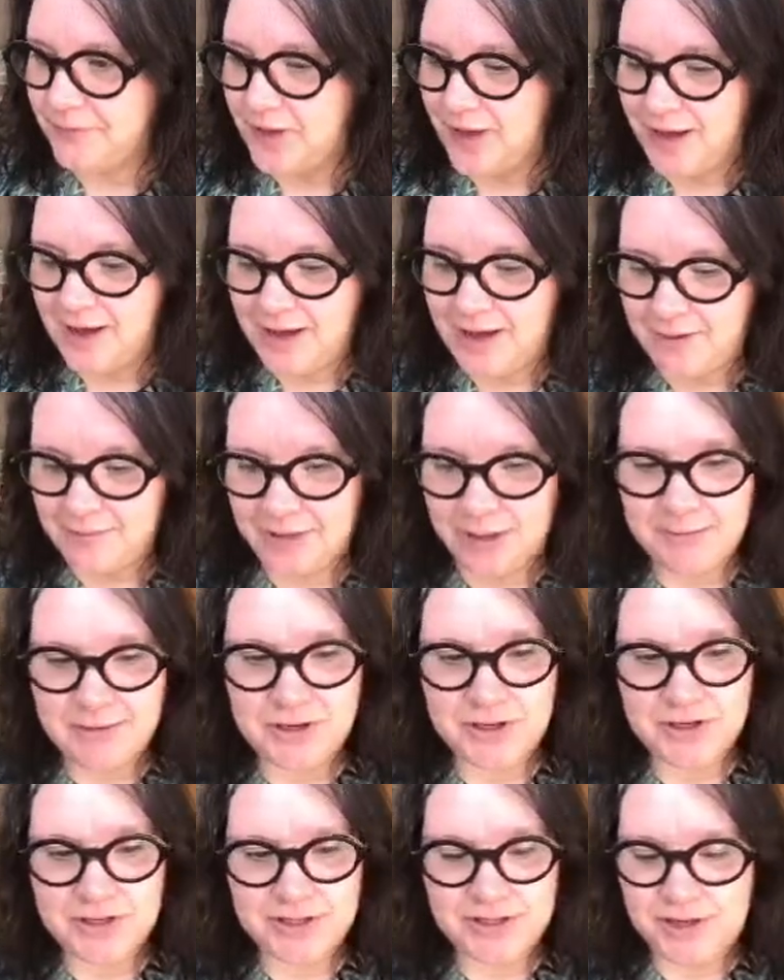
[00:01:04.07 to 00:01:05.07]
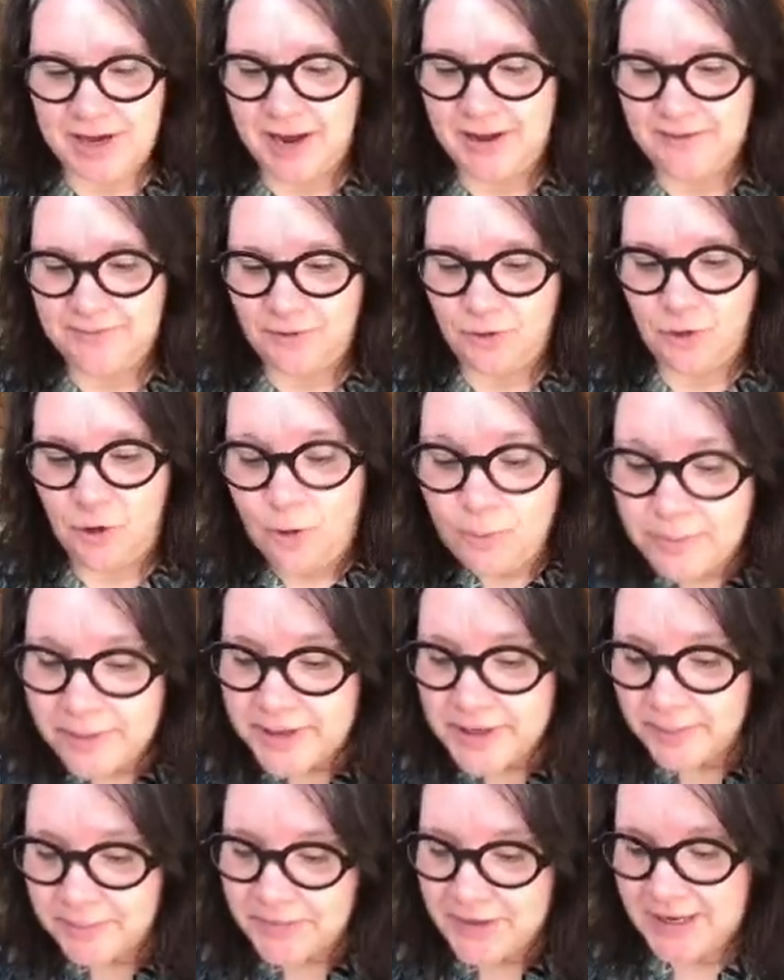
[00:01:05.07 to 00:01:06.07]
let me just, I've
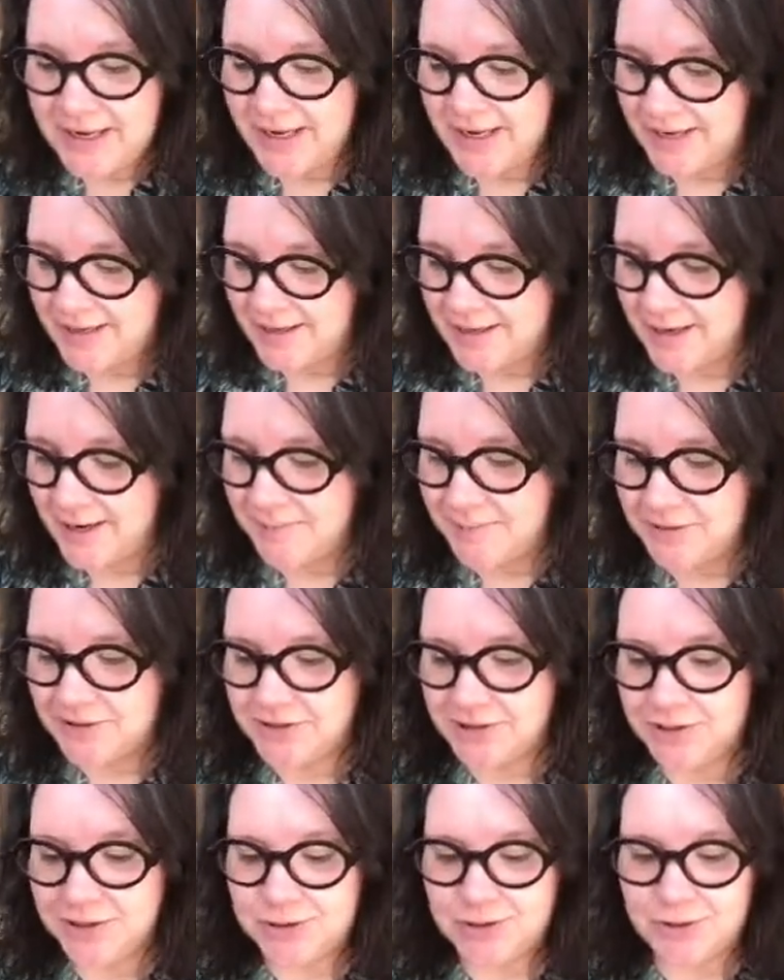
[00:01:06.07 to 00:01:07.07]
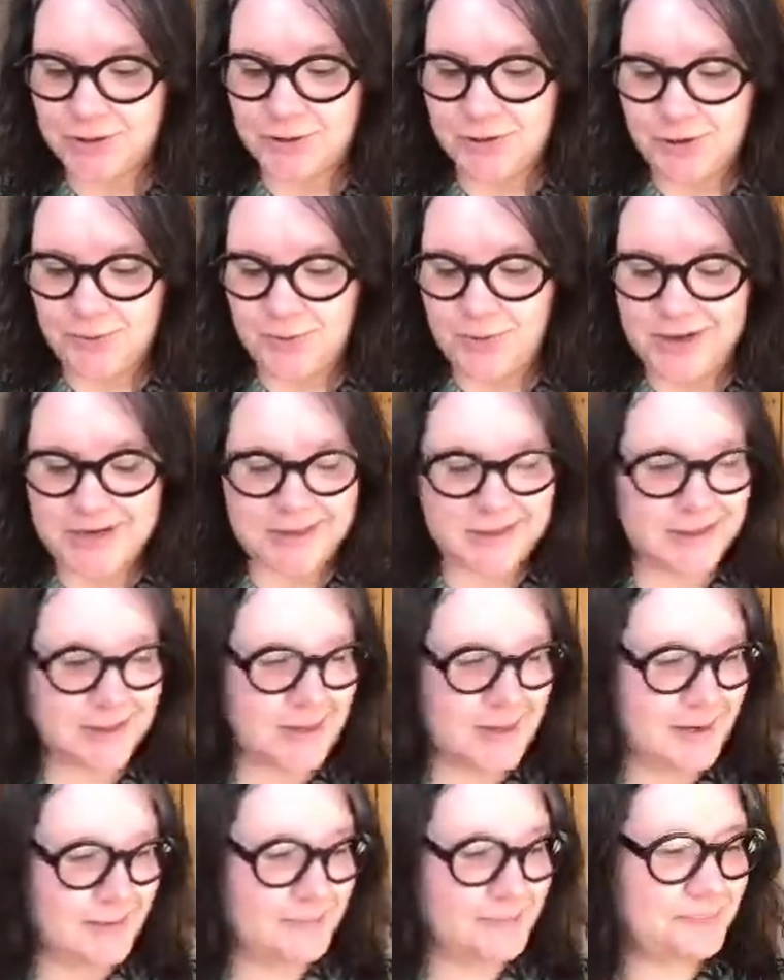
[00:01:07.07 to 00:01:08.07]
opened up the kit and I'm just going to show you what
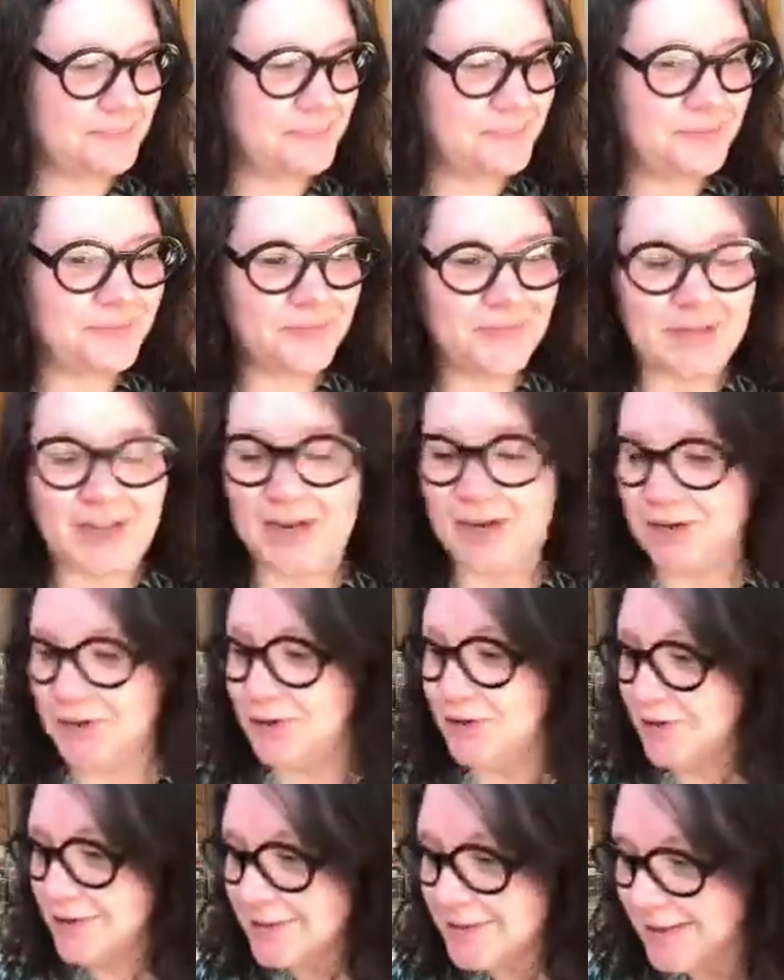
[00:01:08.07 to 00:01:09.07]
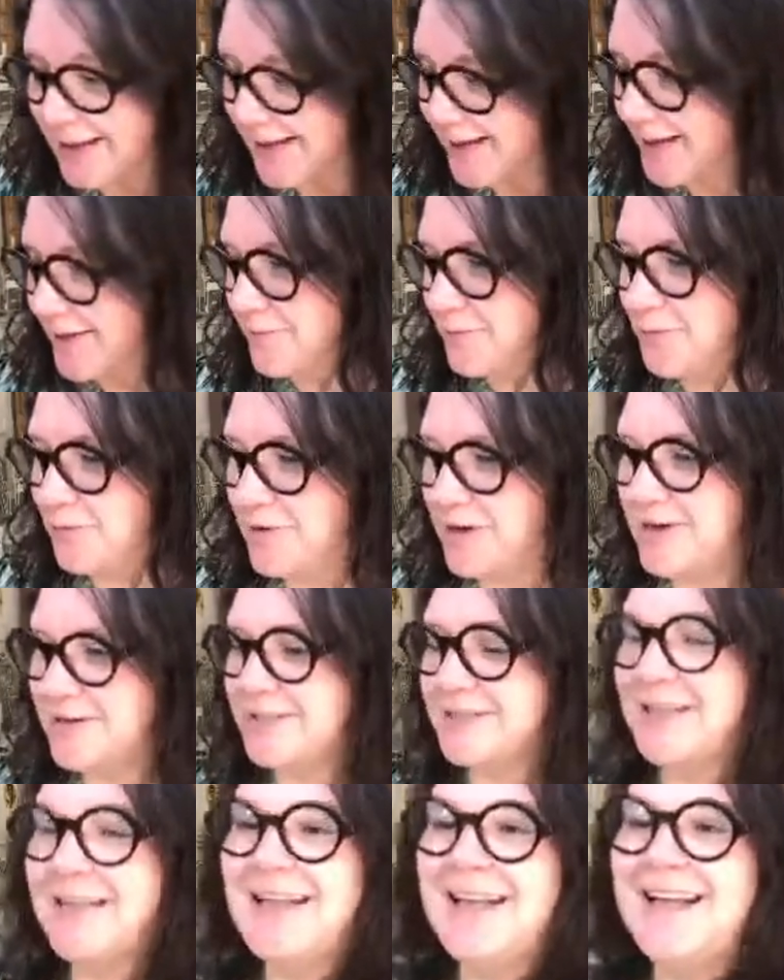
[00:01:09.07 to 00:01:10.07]
it looks like, of
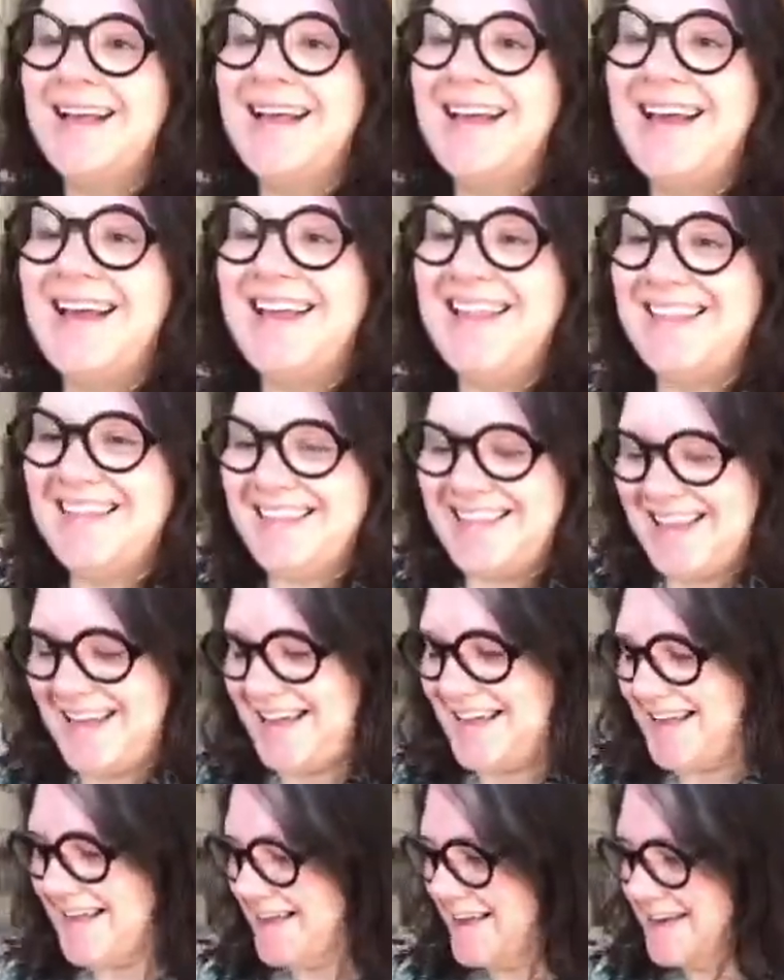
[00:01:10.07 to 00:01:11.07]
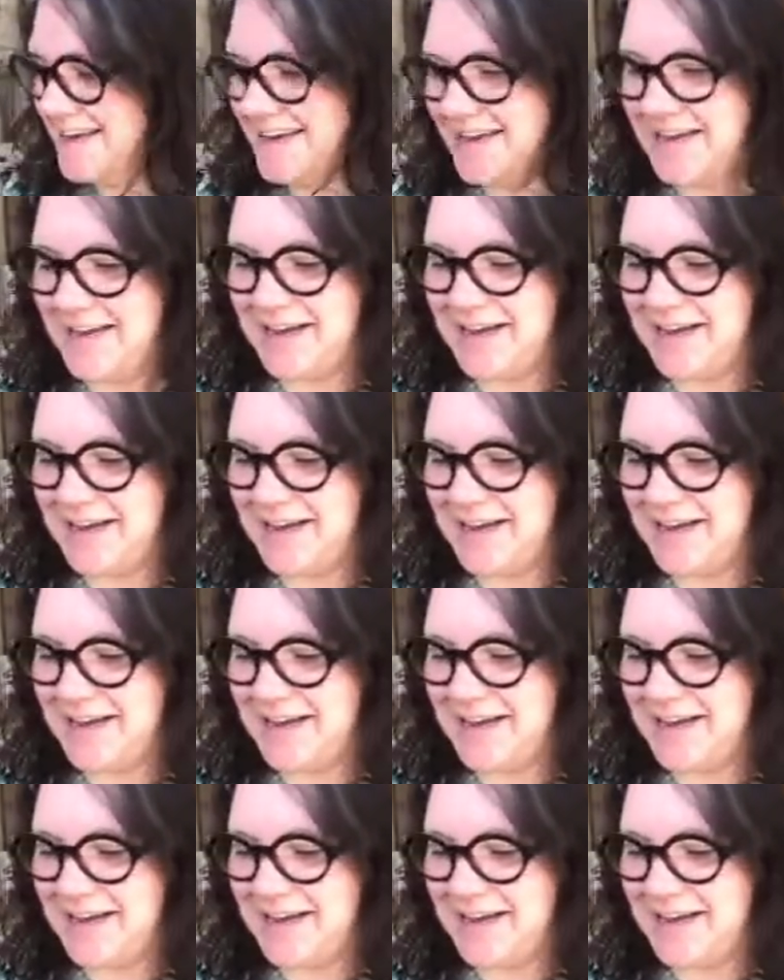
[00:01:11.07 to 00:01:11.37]
course, and then